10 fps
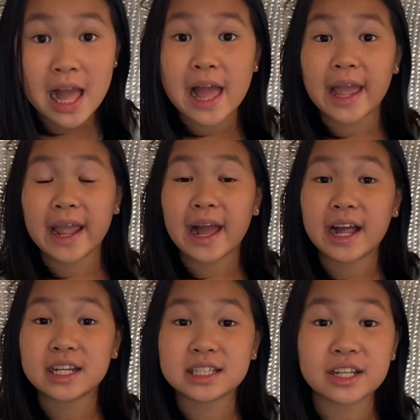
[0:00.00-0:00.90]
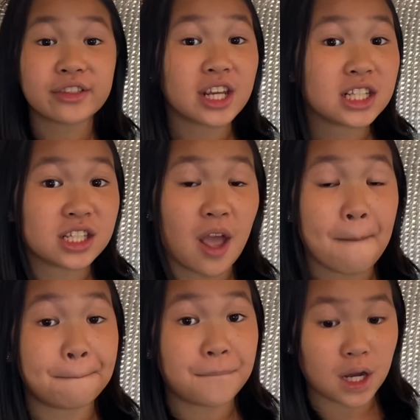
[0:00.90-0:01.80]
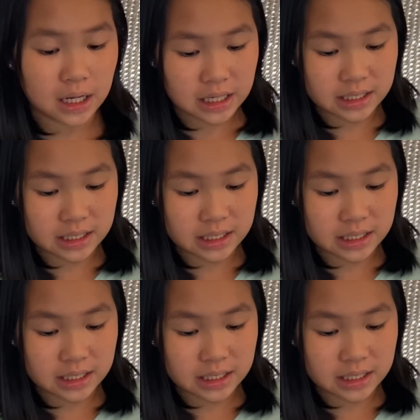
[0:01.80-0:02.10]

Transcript: And this book